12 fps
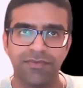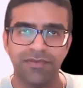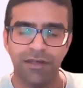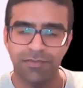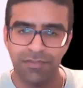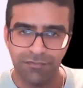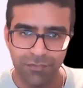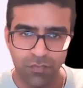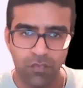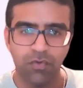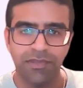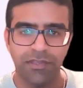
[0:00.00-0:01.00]
helping them feel
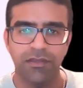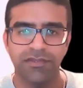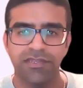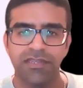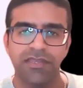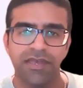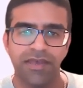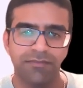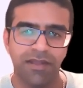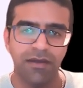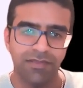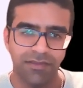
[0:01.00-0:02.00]
warm and good
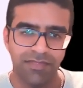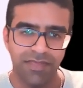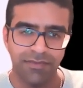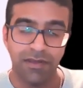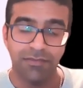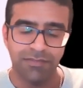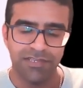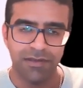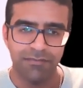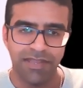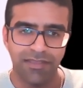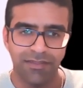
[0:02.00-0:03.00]
coming to
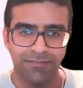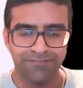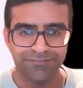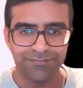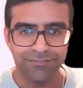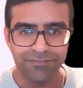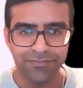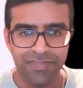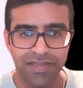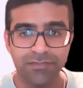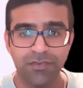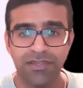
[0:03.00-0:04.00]
come back in,
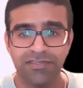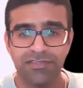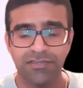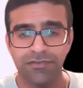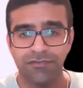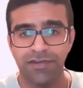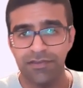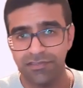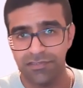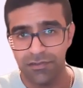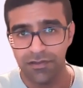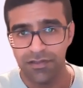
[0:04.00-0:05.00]
as well as to find a
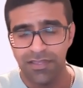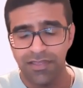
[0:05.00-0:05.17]
slot